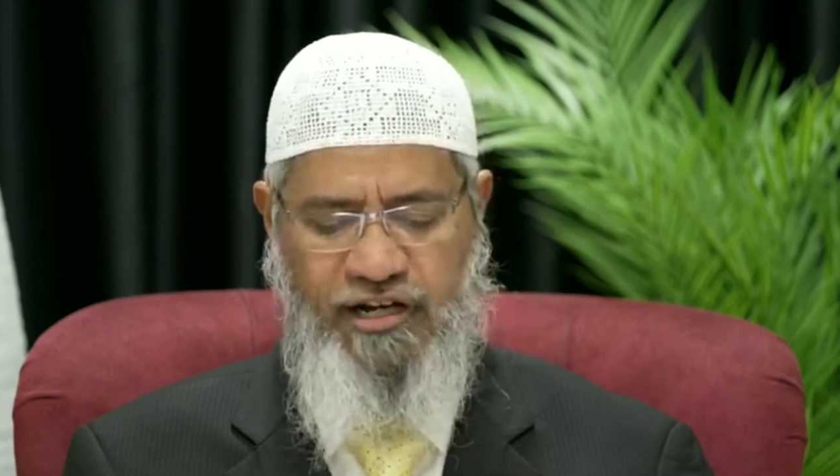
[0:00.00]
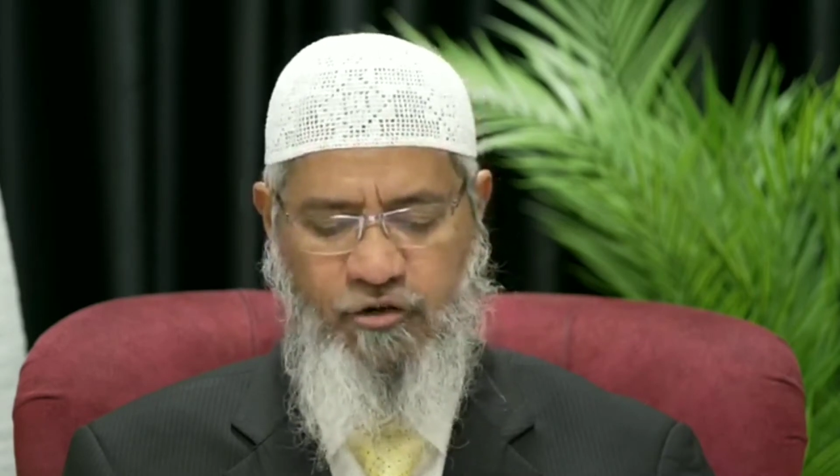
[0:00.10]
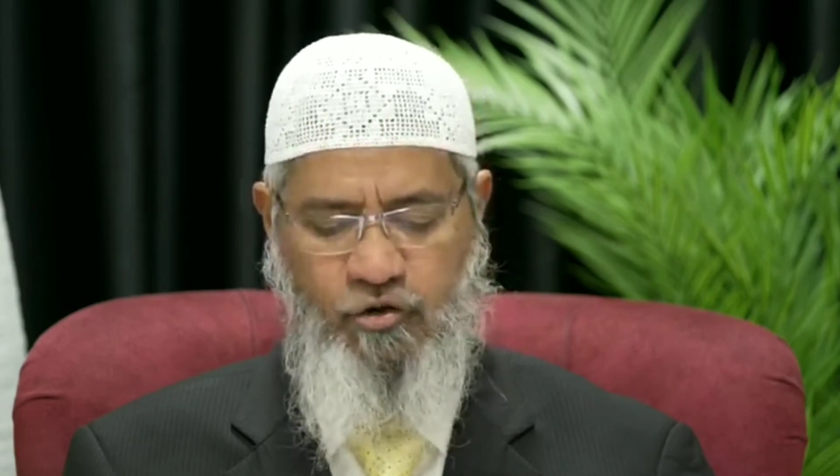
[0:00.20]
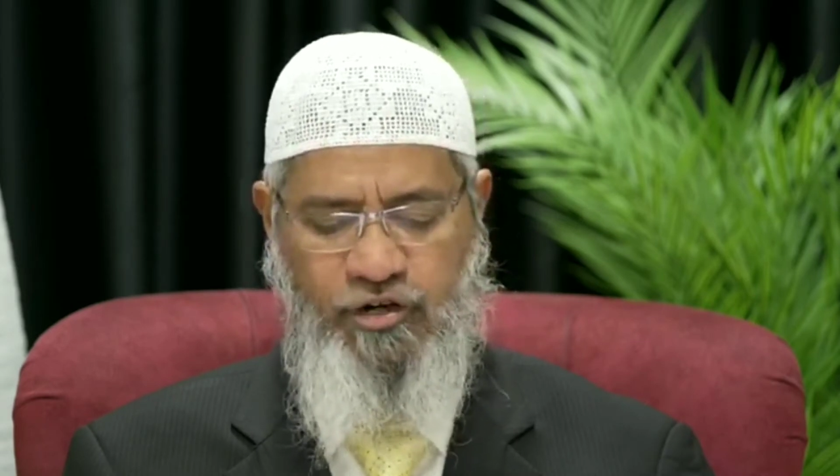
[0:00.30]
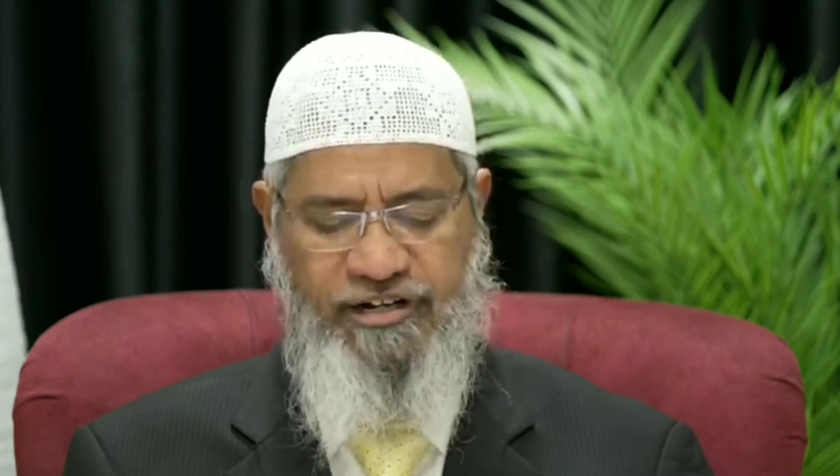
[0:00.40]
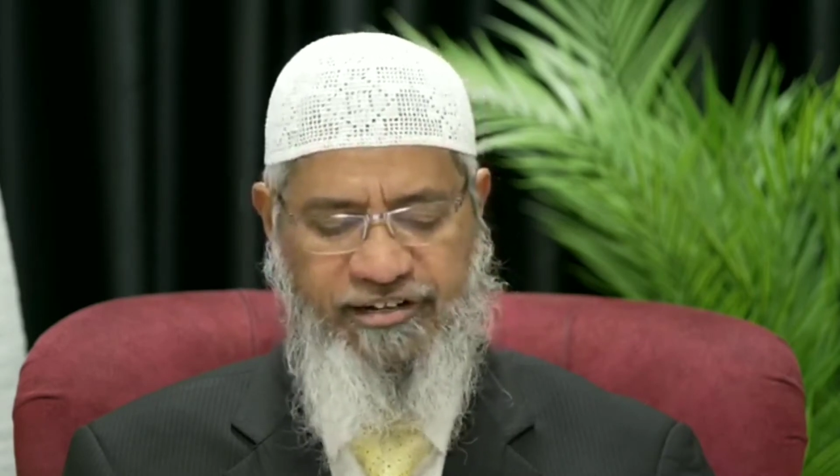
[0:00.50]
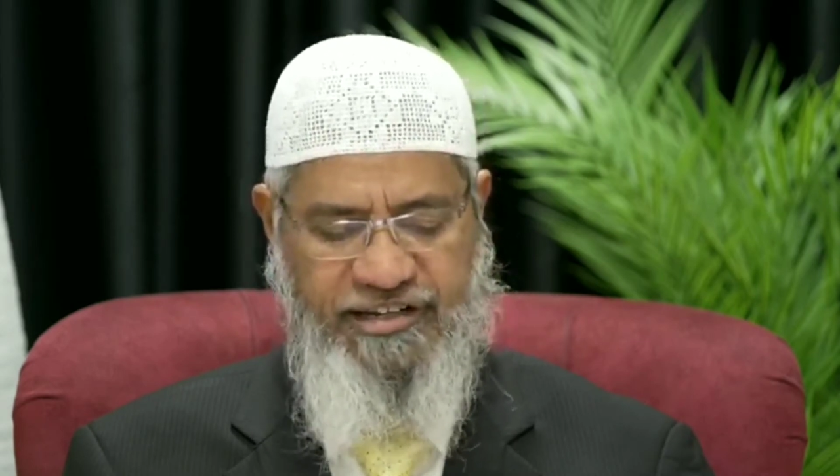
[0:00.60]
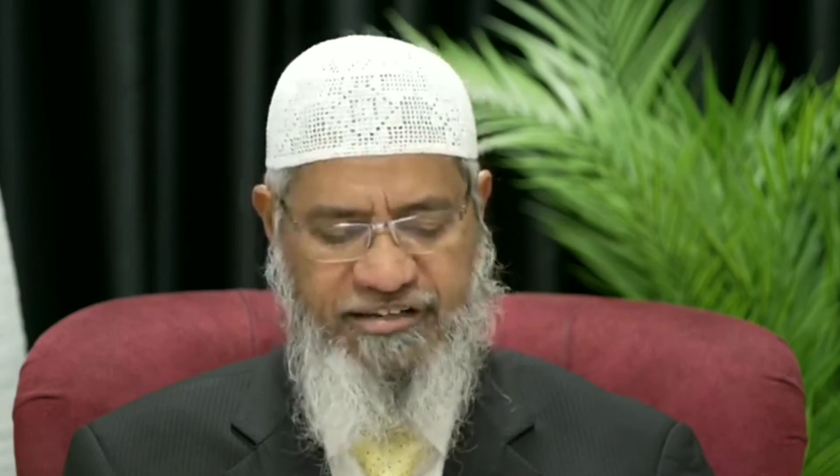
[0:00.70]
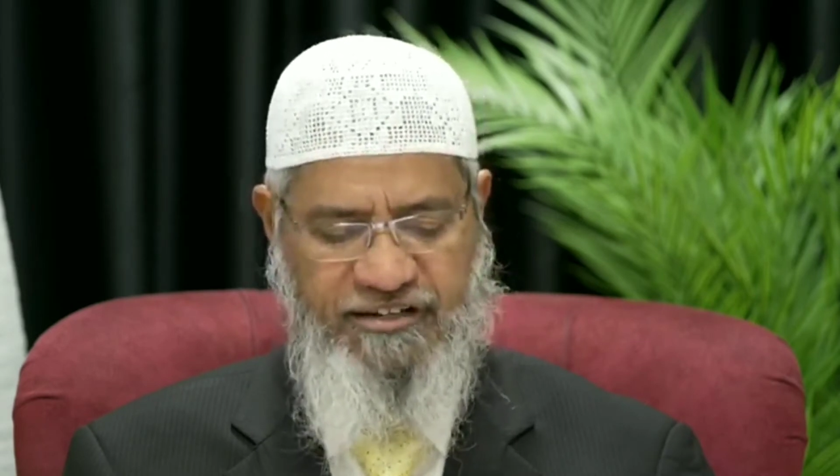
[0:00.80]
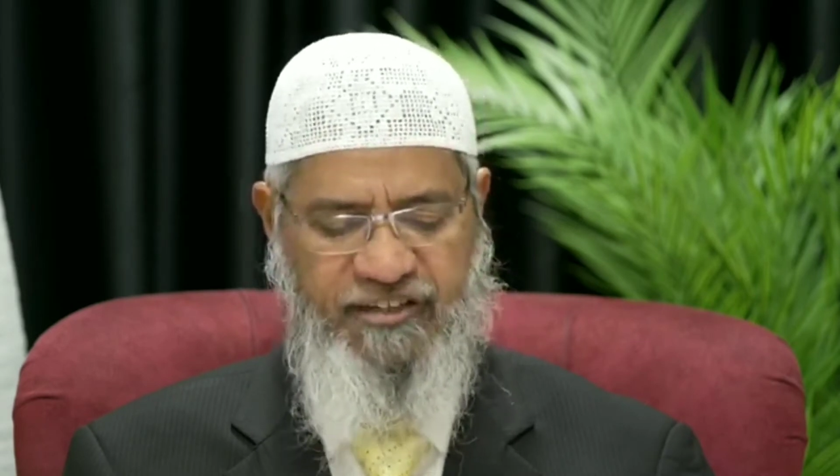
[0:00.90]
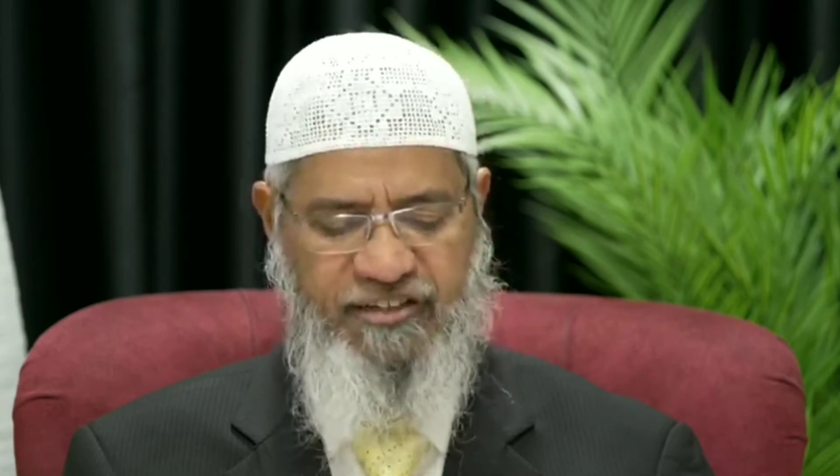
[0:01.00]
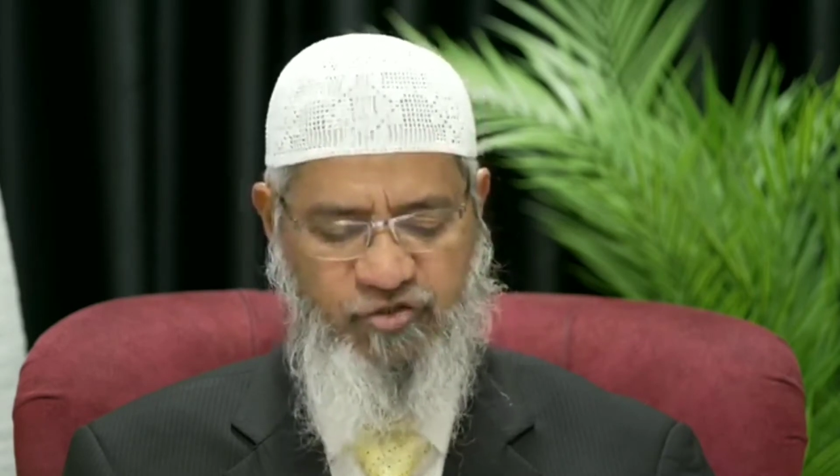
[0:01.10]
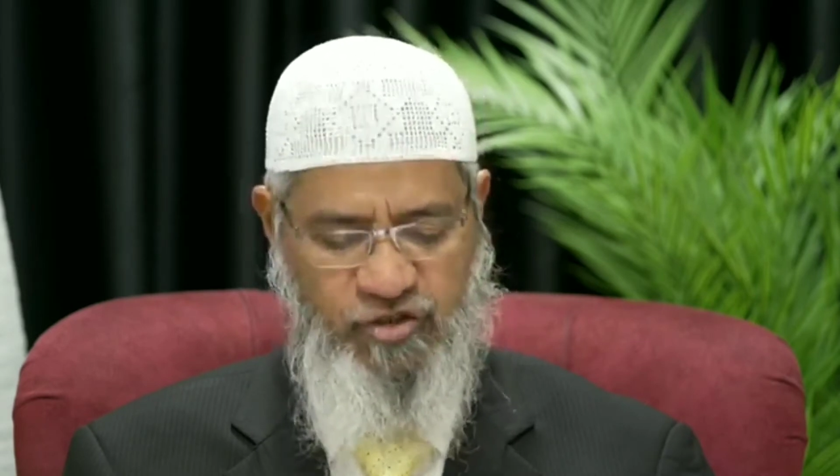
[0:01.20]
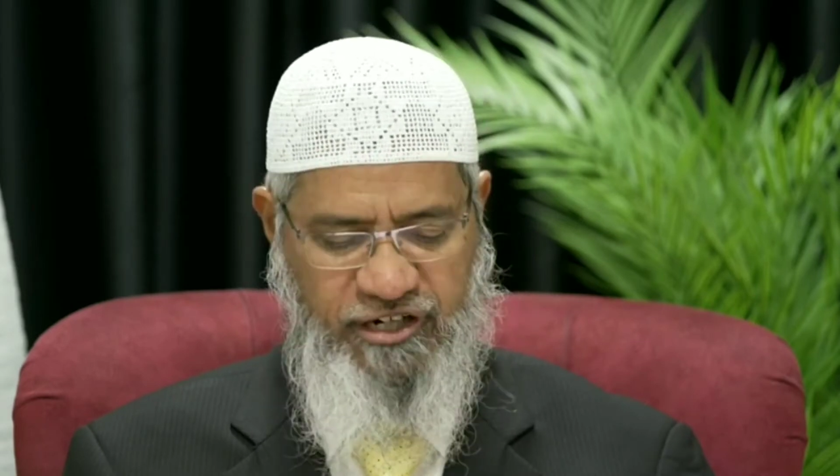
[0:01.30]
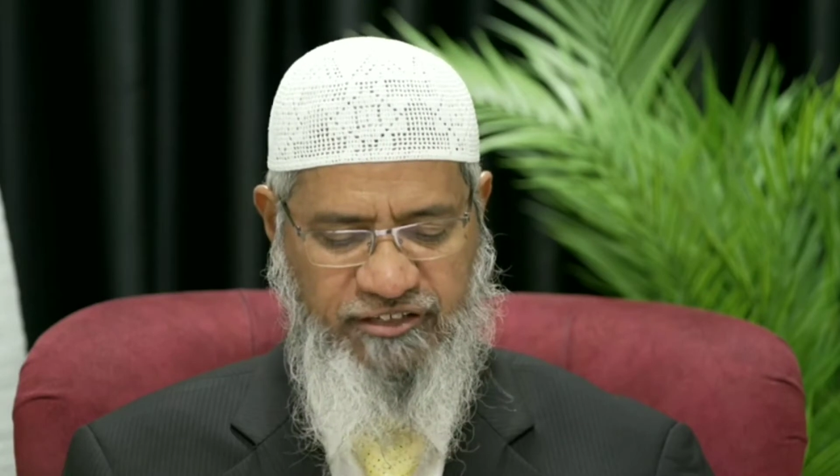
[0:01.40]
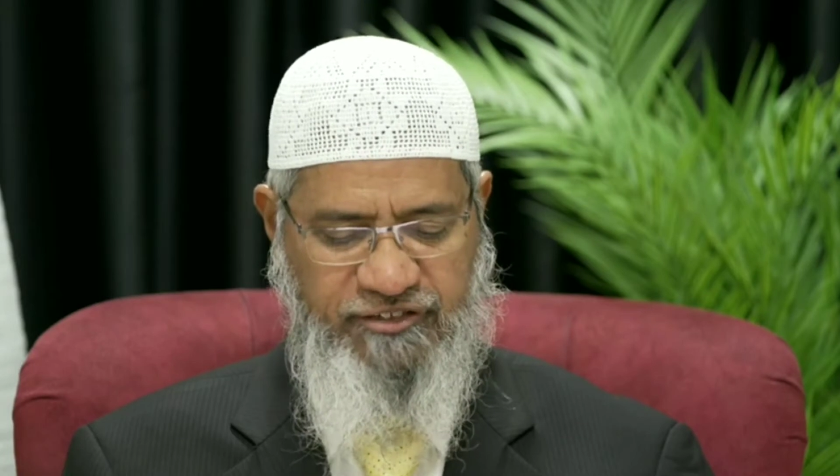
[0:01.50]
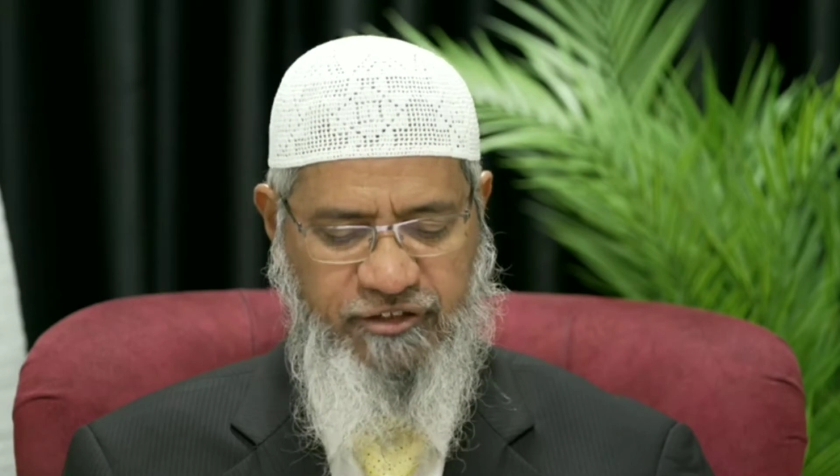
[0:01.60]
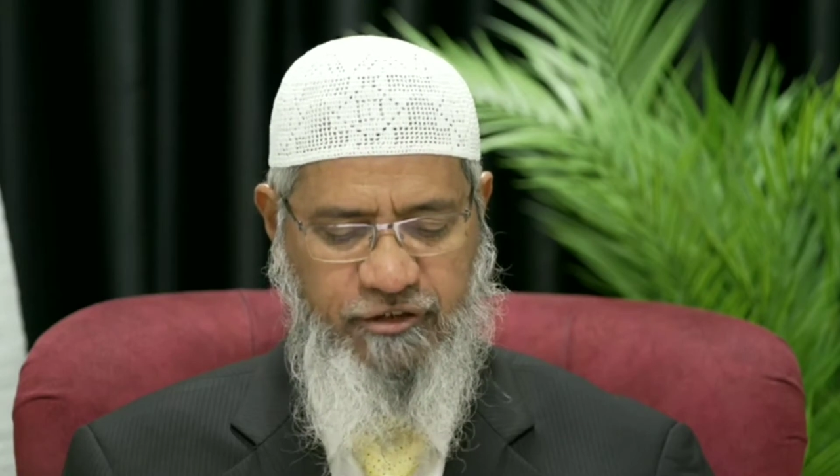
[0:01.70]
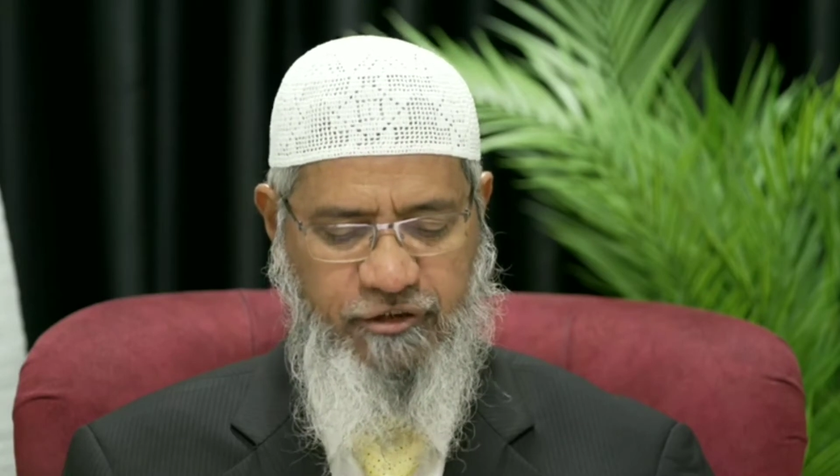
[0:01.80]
including teachers and students,